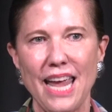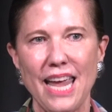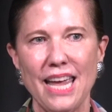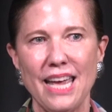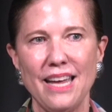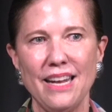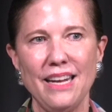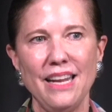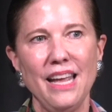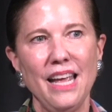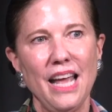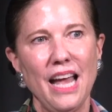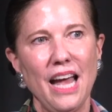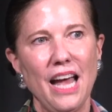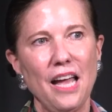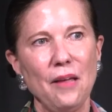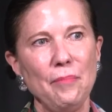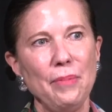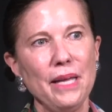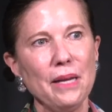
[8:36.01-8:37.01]
And
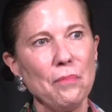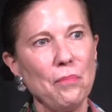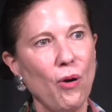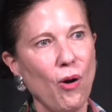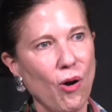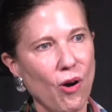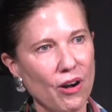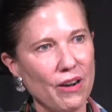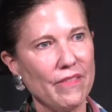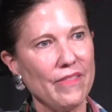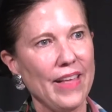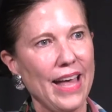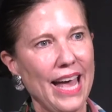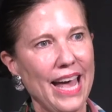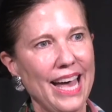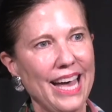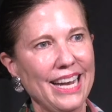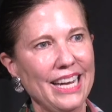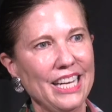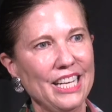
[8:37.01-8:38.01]
a big part of
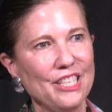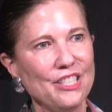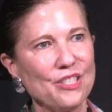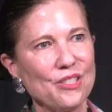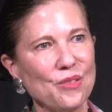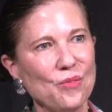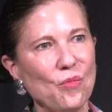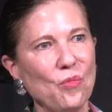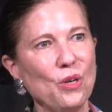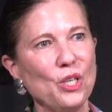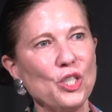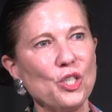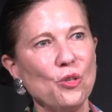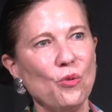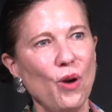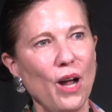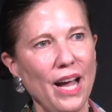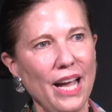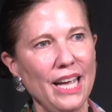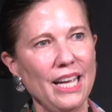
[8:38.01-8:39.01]
that is we're
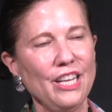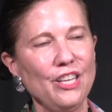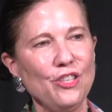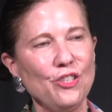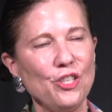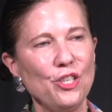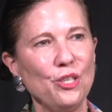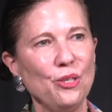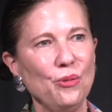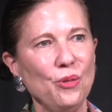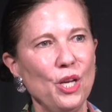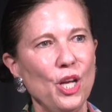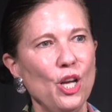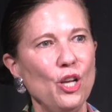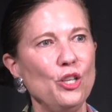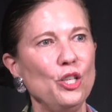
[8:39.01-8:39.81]
trying to